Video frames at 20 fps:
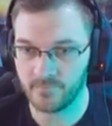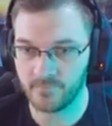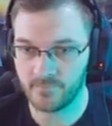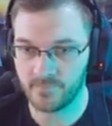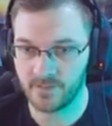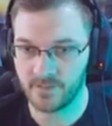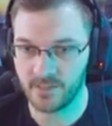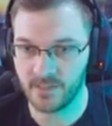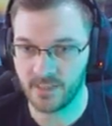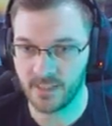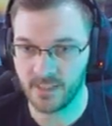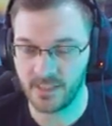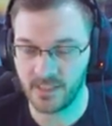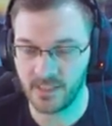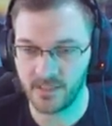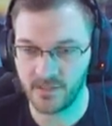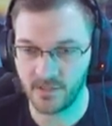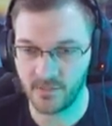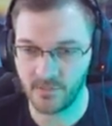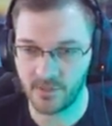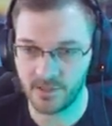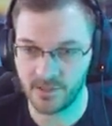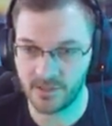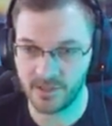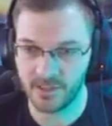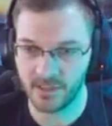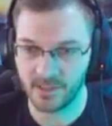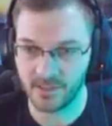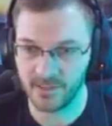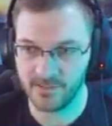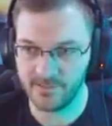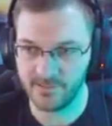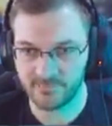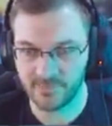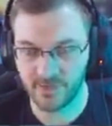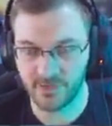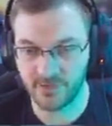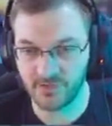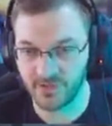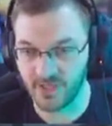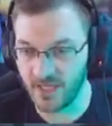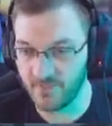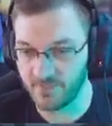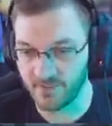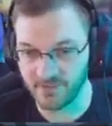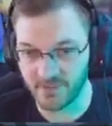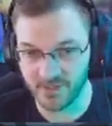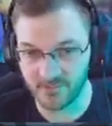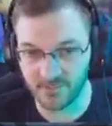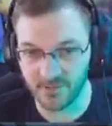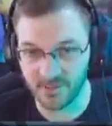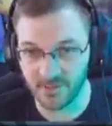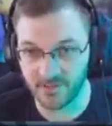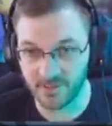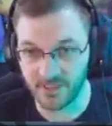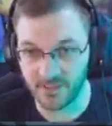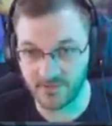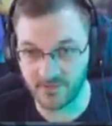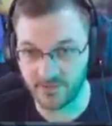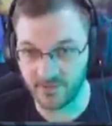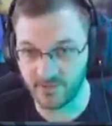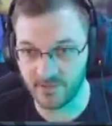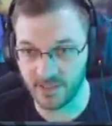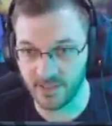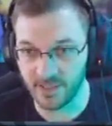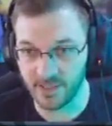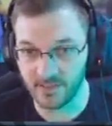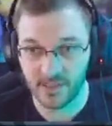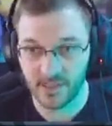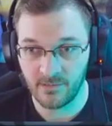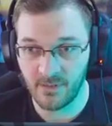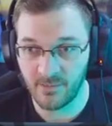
Let's get another one there. There's snipers up right now, and they have two dead.